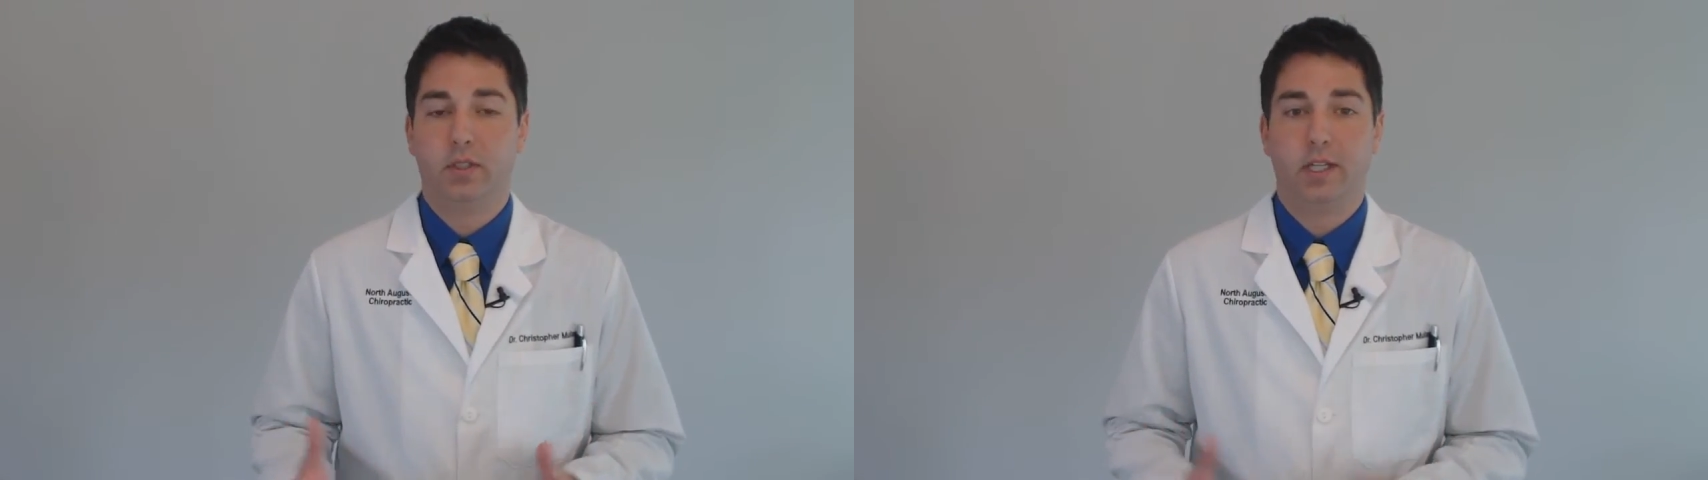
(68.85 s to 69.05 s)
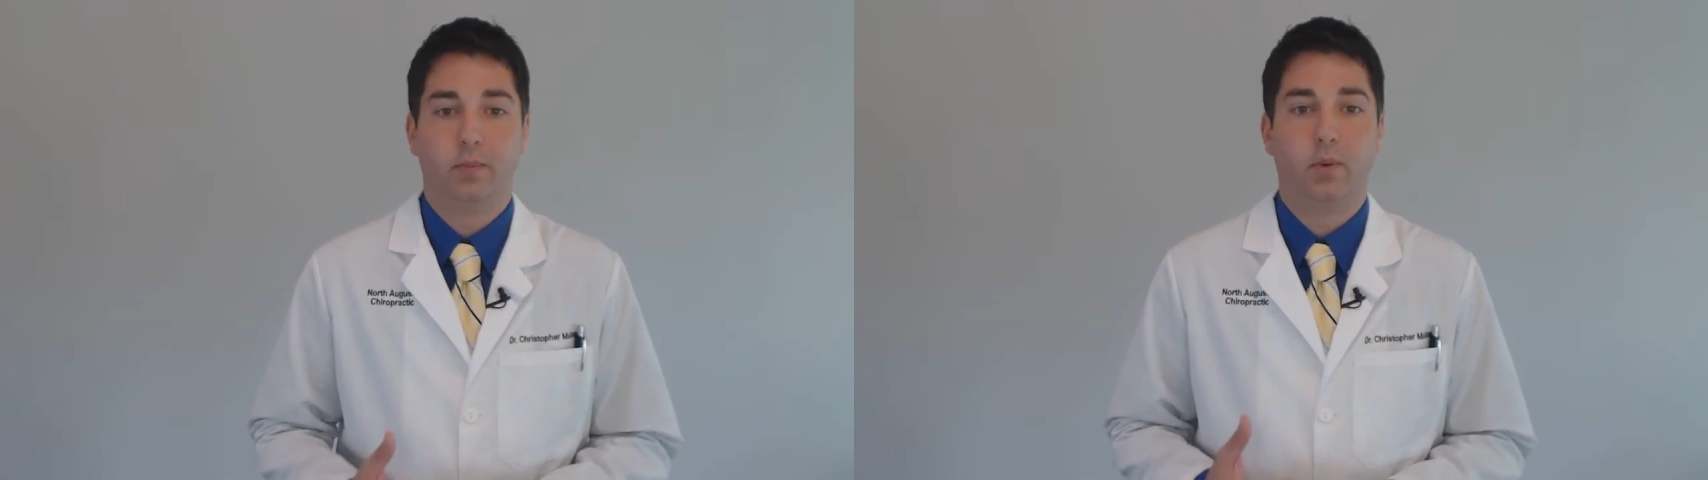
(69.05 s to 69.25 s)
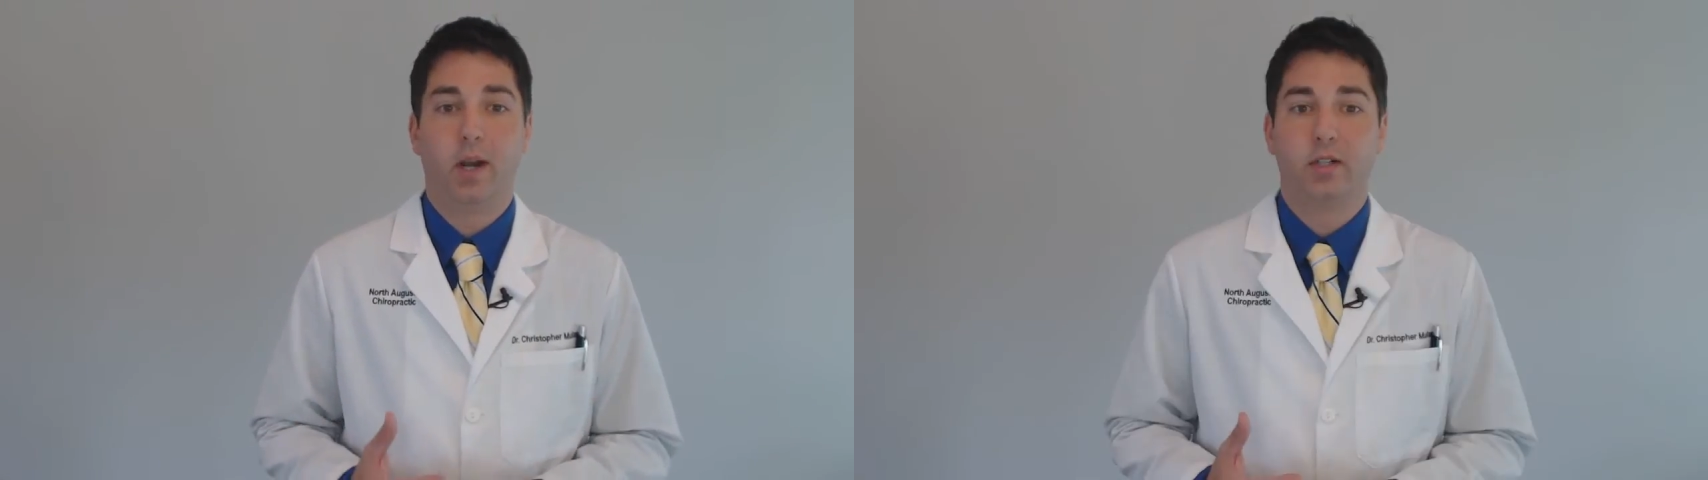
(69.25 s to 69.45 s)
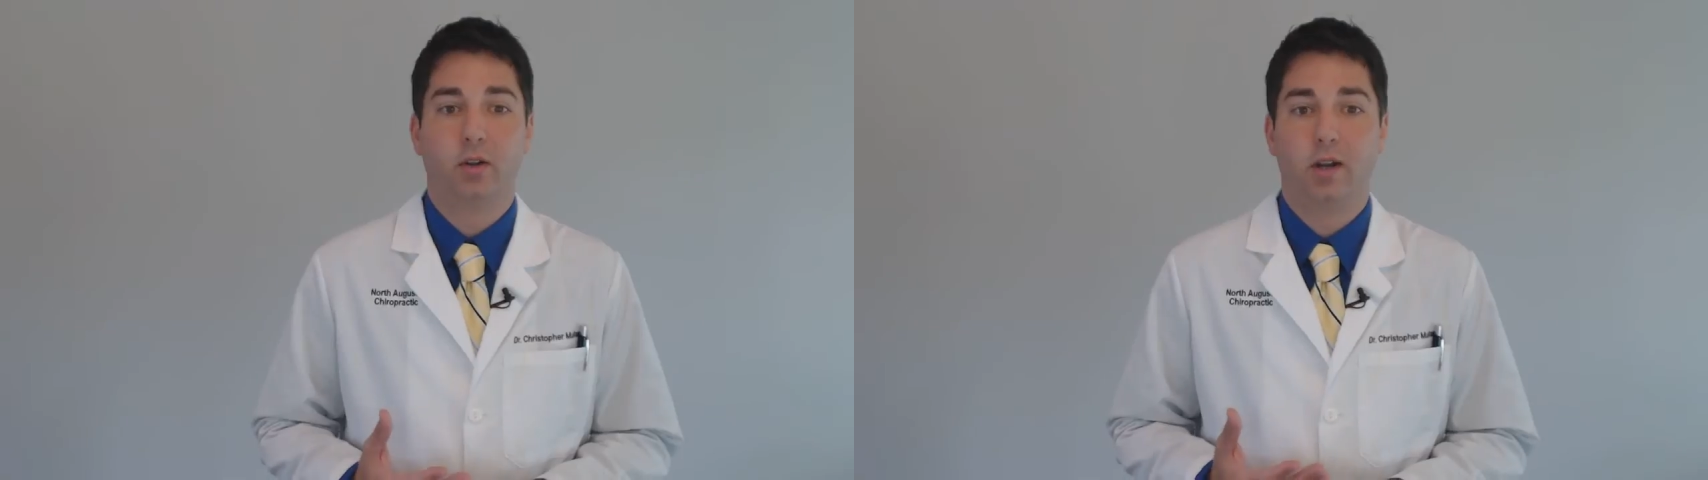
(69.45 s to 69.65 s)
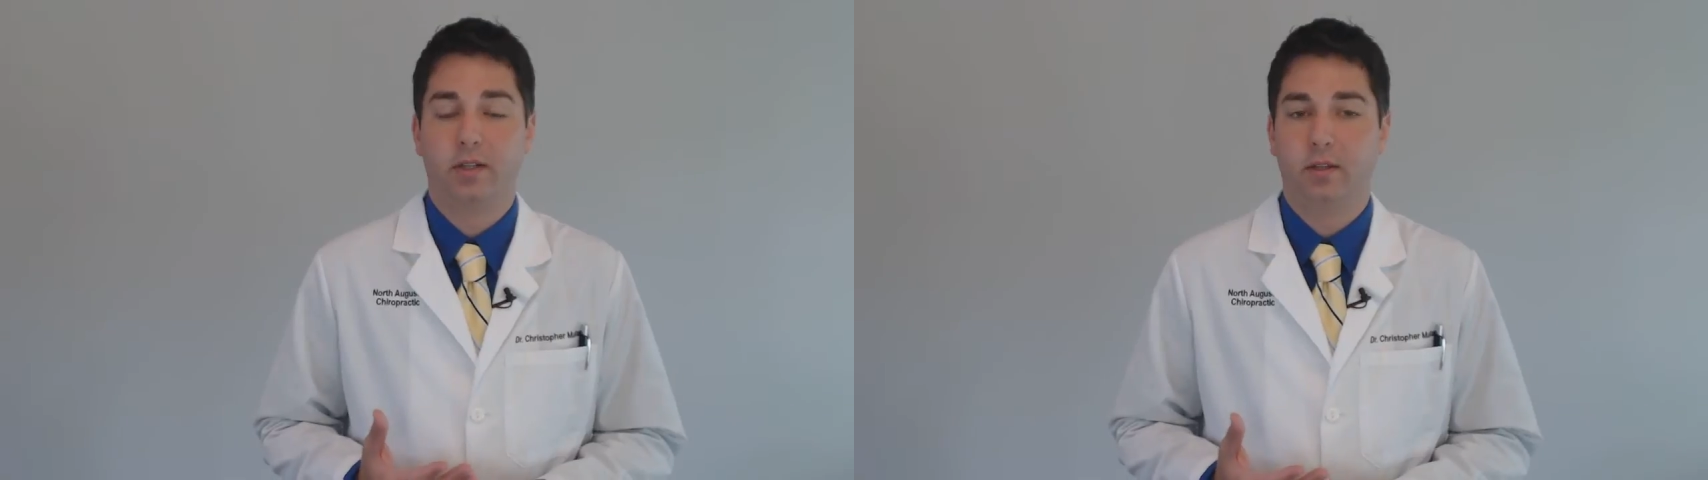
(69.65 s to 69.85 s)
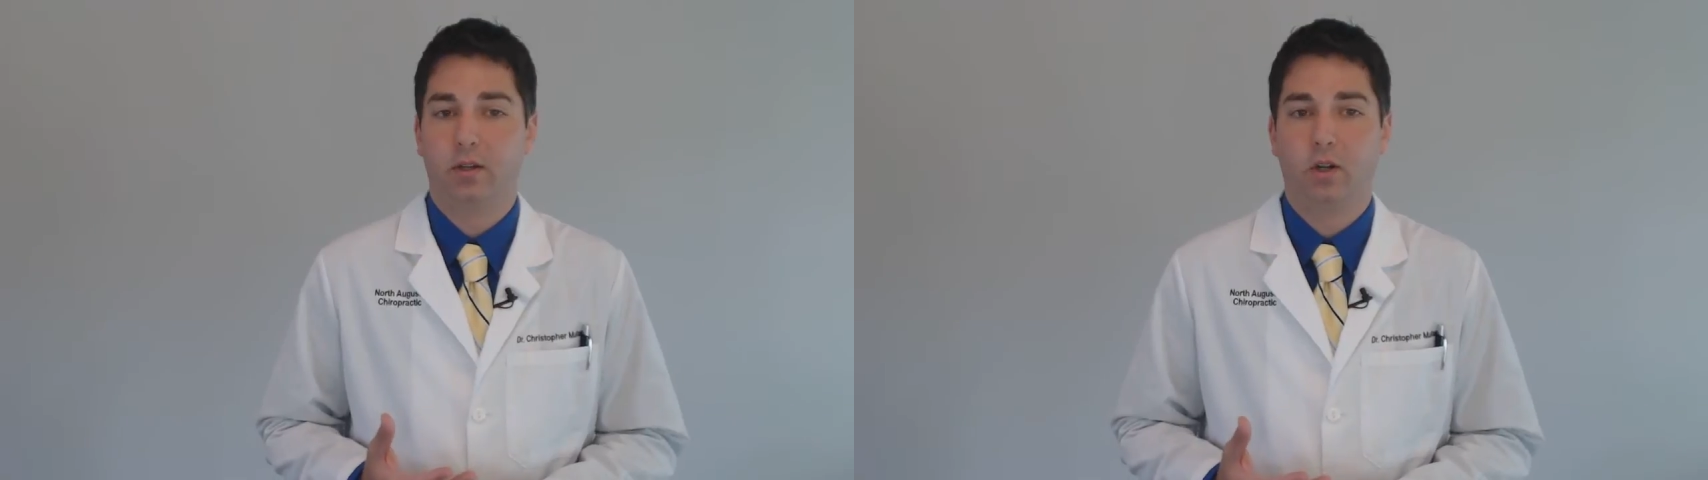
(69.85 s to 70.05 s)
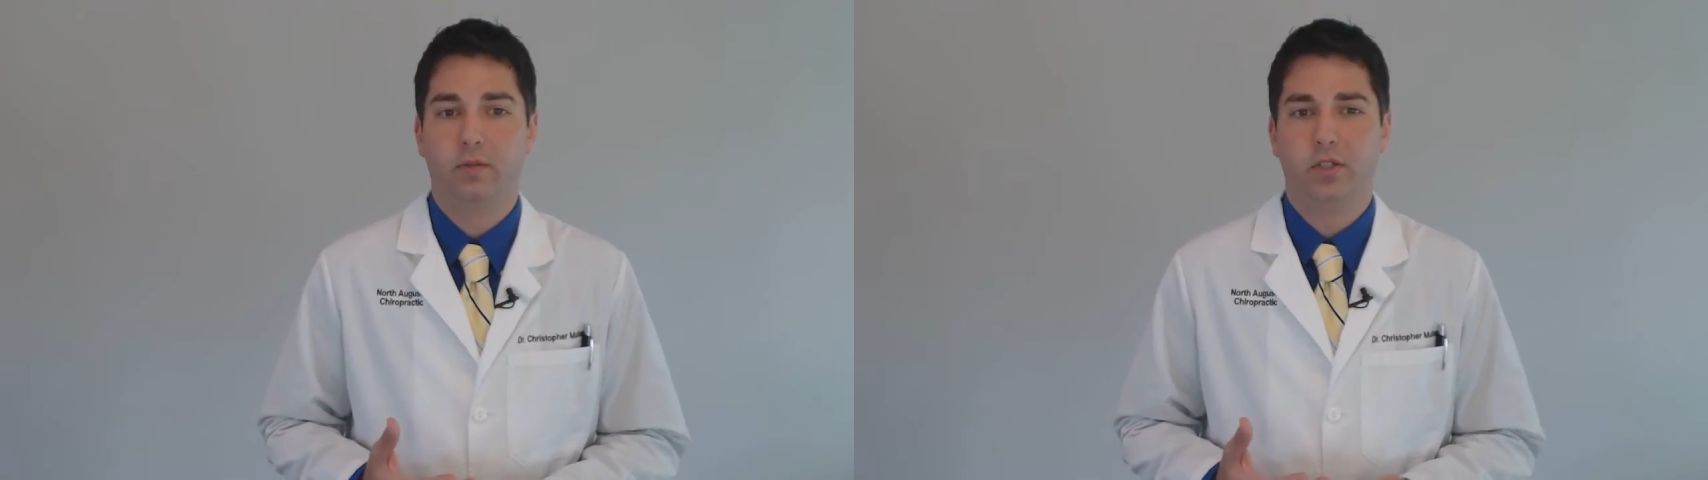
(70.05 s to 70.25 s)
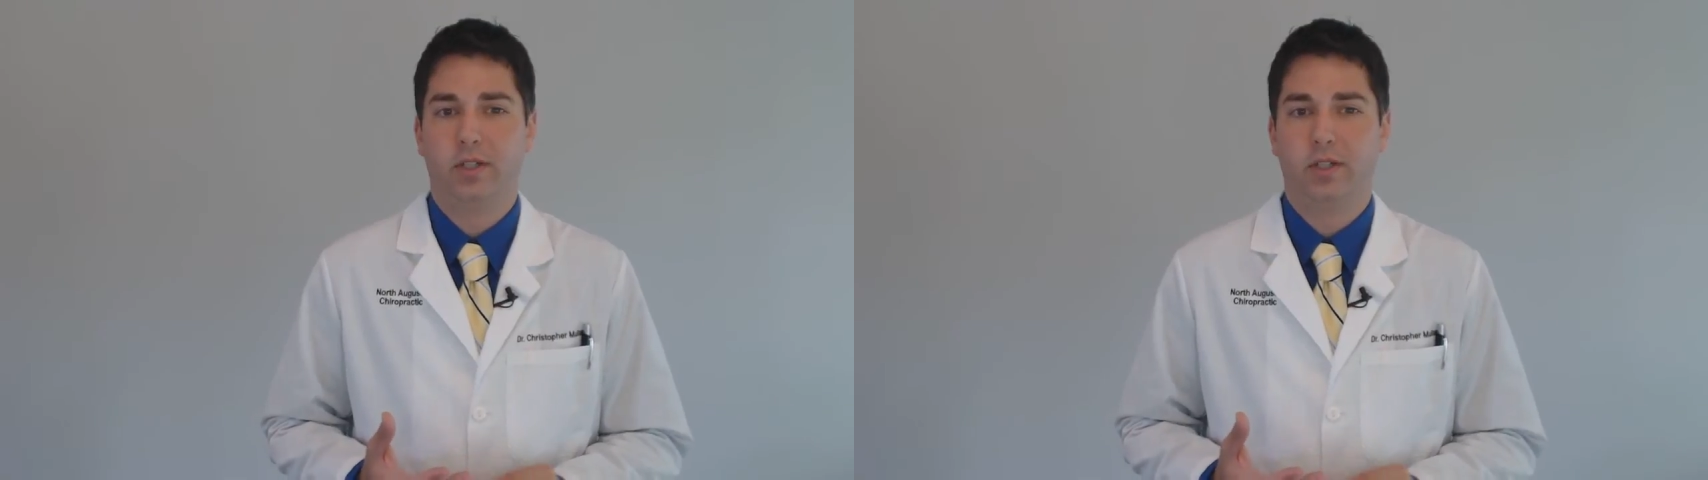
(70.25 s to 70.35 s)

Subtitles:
You can get pressure onto the nerves,